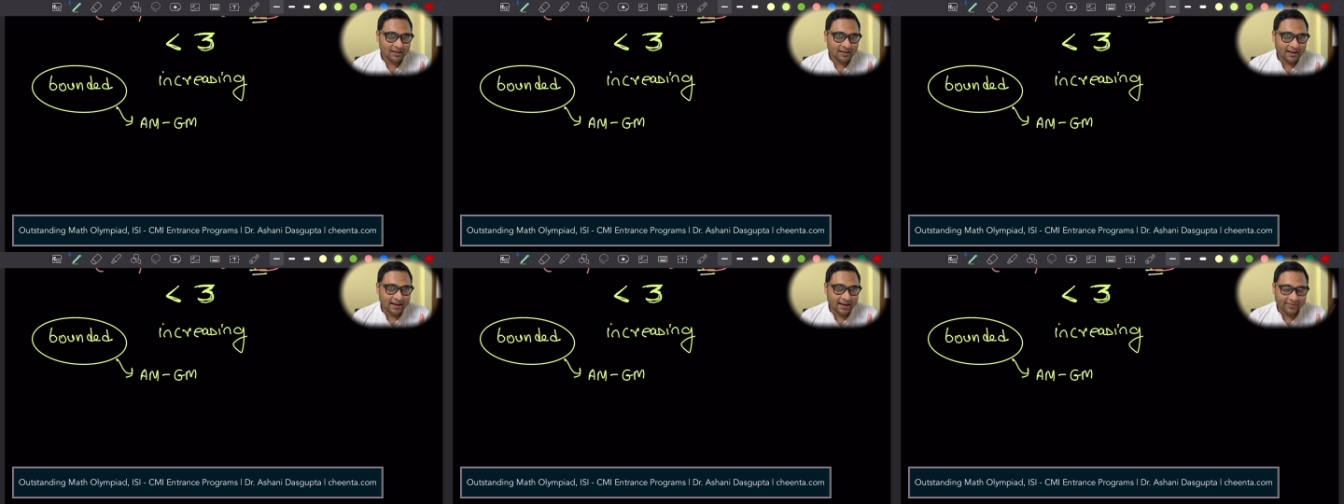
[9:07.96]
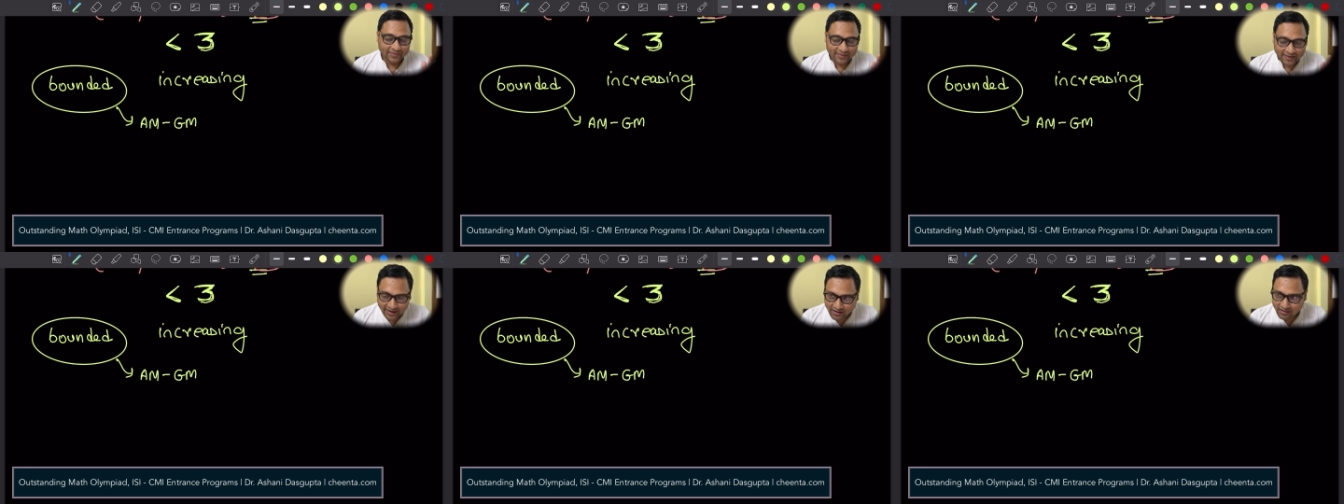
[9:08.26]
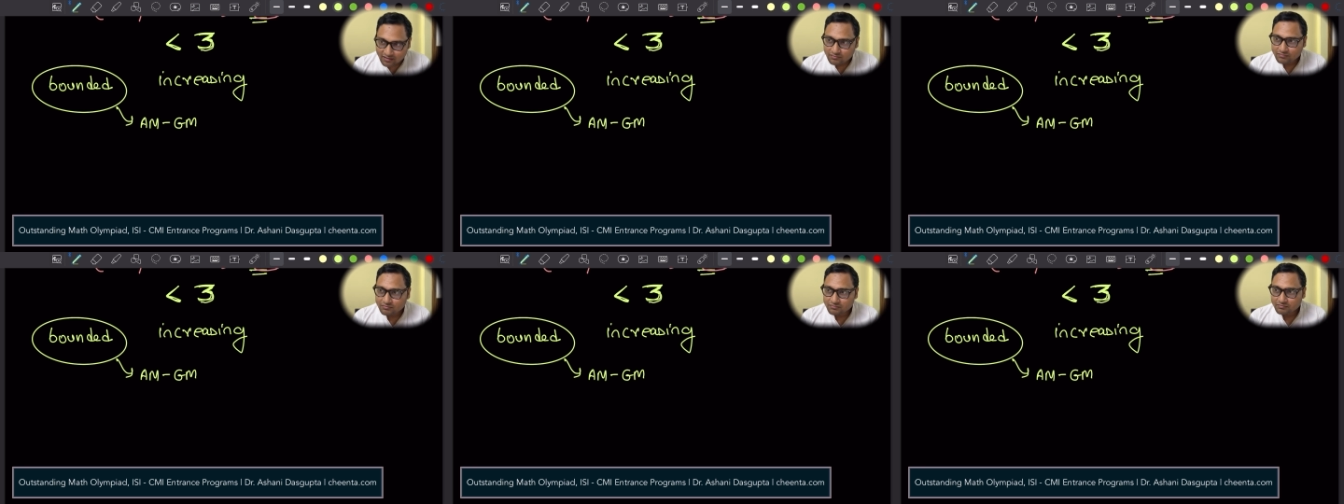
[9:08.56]
And
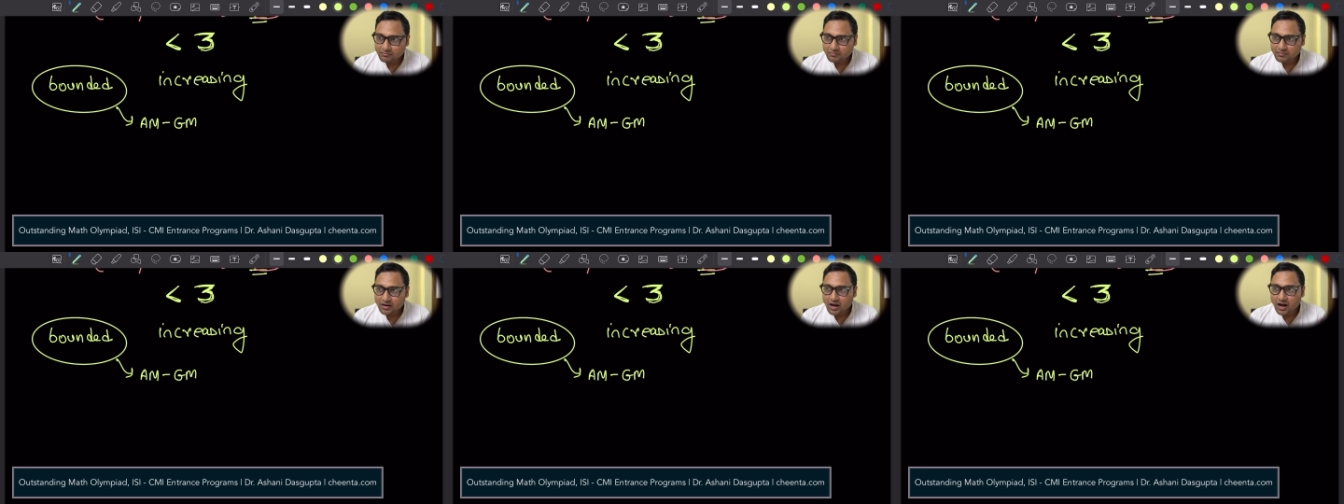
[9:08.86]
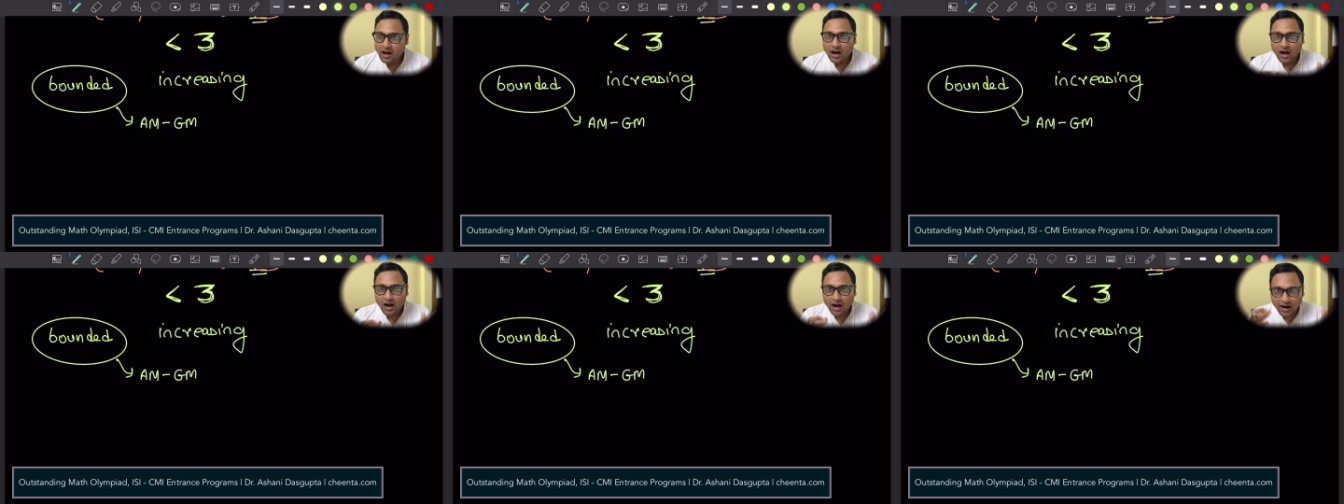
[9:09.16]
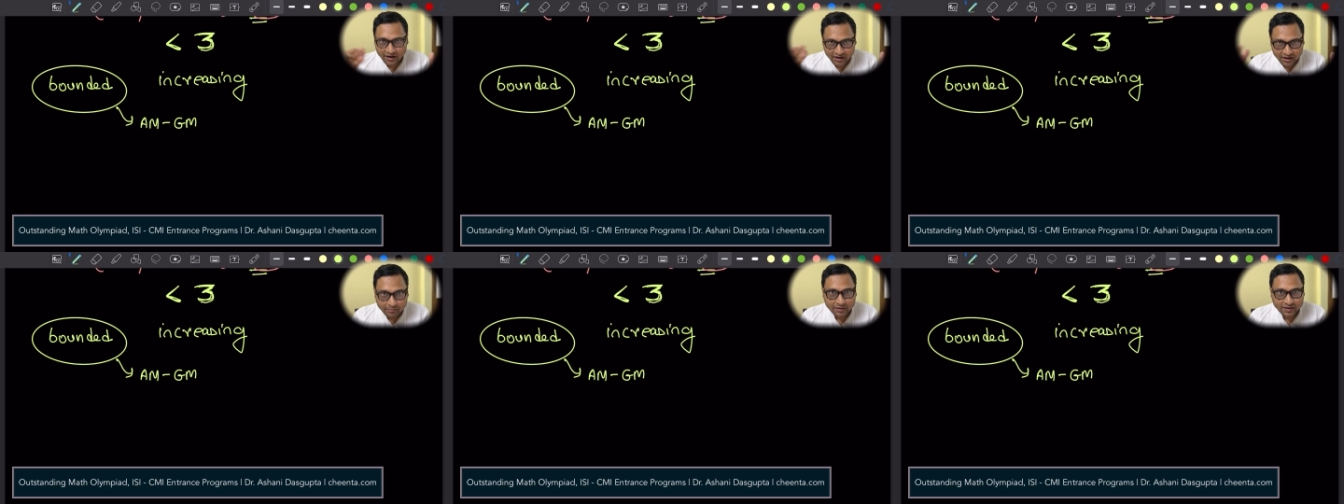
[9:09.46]
then
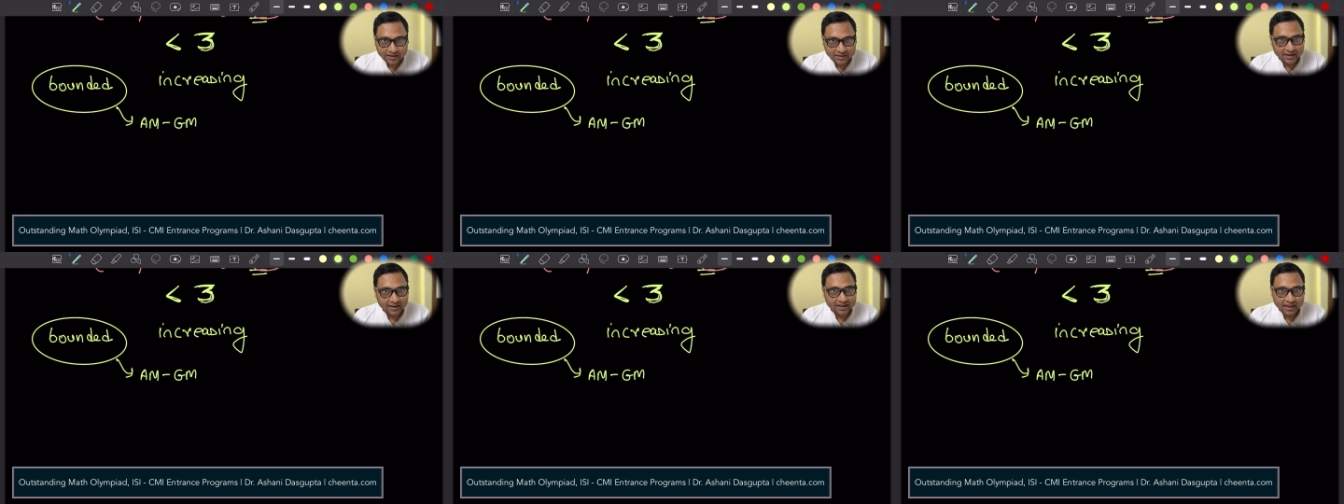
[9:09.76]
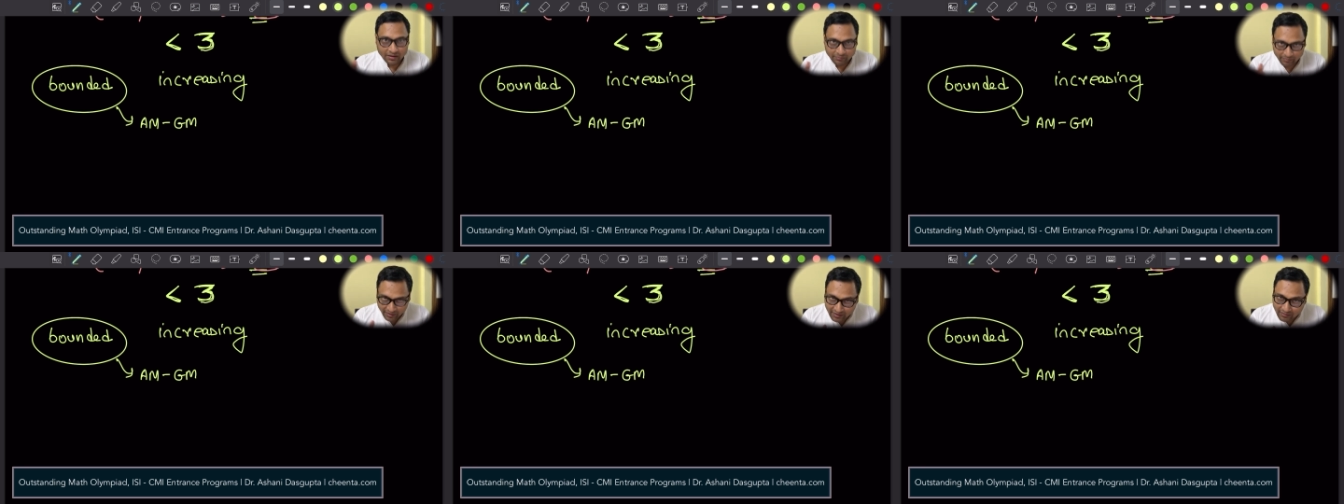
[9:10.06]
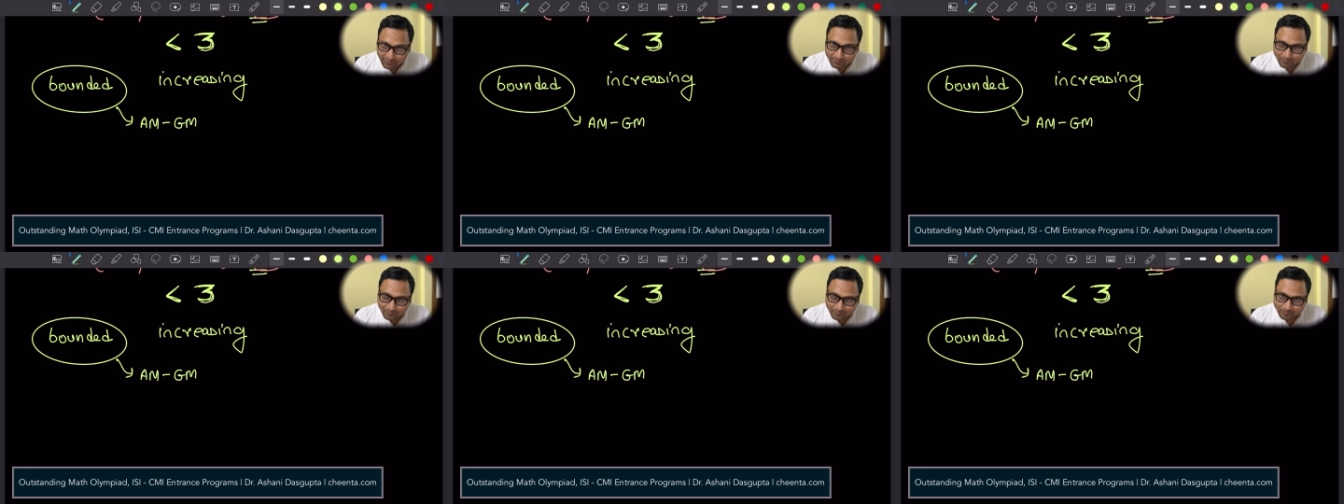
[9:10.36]
Aryabhatta came in